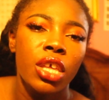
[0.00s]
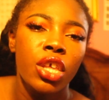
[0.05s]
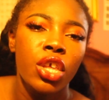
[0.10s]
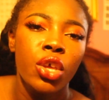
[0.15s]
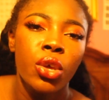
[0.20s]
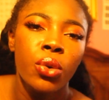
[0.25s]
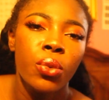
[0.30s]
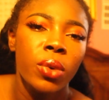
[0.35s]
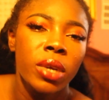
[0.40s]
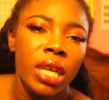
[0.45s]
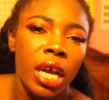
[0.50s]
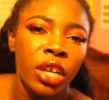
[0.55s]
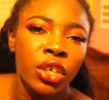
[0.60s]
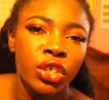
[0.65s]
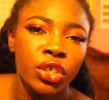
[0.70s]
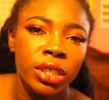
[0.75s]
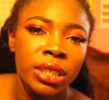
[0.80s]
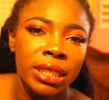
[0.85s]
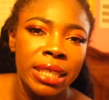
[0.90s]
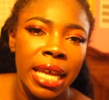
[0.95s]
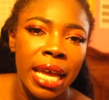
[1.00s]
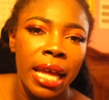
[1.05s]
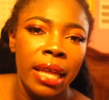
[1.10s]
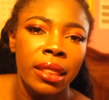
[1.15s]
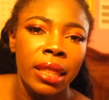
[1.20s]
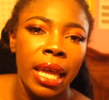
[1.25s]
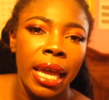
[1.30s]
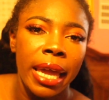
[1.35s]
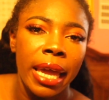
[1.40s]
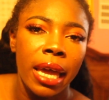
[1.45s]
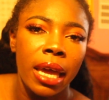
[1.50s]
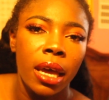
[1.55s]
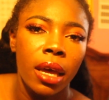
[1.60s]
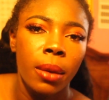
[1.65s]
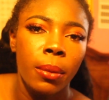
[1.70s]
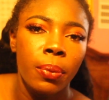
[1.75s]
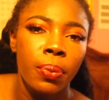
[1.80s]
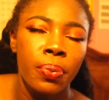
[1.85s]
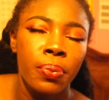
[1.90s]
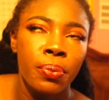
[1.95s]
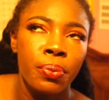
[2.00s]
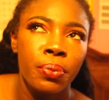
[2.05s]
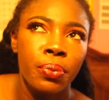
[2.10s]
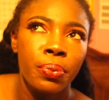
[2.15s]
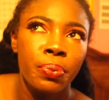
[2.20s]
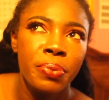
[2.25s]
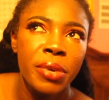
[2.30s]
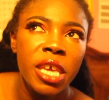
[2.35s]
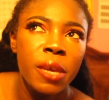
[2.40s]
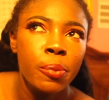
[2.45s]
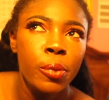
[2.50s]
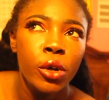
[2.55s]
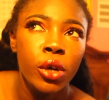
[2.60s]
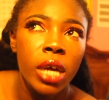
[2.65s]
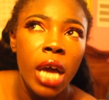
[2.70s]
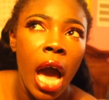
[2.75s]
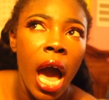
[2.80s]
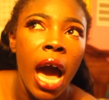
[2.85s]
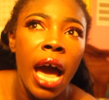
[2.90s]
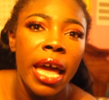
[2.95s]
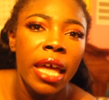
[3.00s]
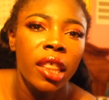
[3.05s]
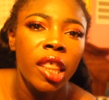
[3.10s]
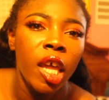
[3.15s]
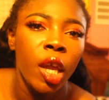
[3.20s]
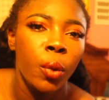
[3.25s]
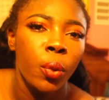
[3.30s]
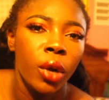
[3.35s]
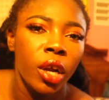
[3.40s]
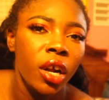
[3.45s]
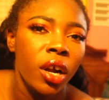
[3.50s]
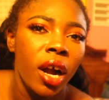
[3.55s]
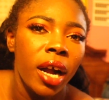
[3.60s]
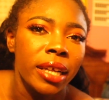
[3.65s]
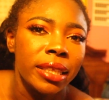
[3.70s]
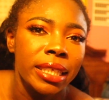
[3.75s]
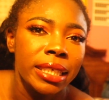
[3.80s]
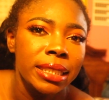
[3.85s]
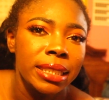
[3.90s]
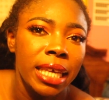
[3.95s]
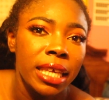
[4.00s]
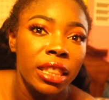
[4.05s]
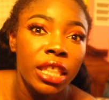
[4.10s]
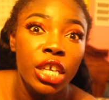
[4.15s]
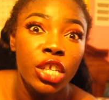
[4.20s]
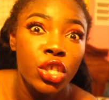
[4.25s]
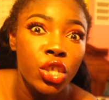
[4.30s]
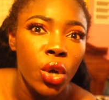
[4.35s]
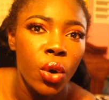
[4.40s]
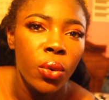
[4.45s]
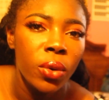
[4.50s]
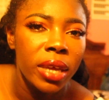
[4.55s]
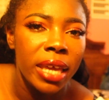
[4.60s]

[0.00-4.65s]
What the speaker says: you would understand like people cut like regardless, like they don't